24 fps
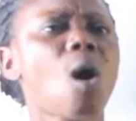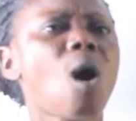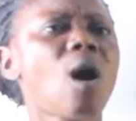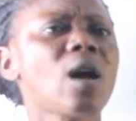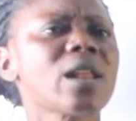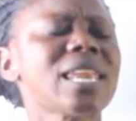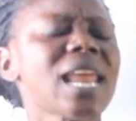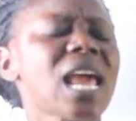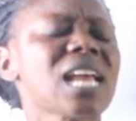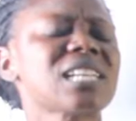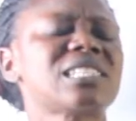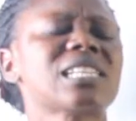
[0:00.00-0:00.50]

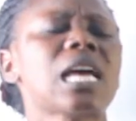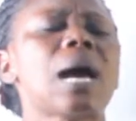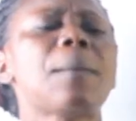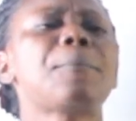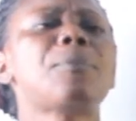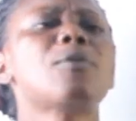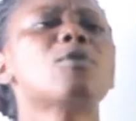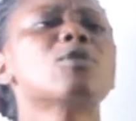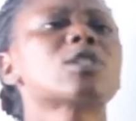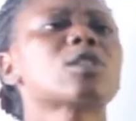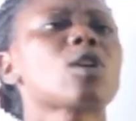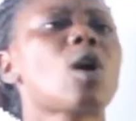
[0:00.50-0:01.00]
other
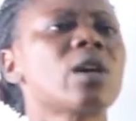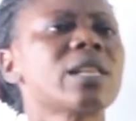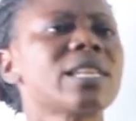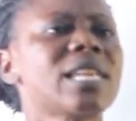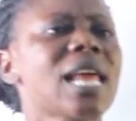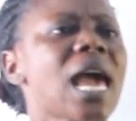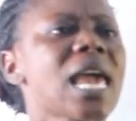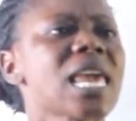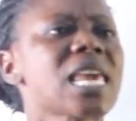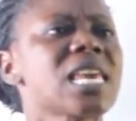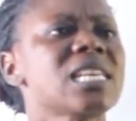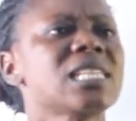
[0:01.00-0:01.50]
examples
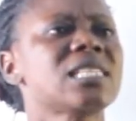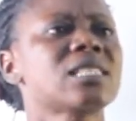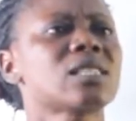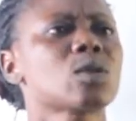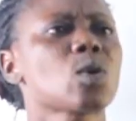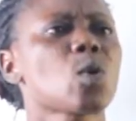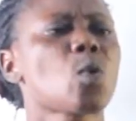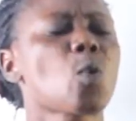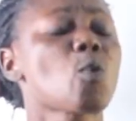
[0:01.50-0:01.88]
under it.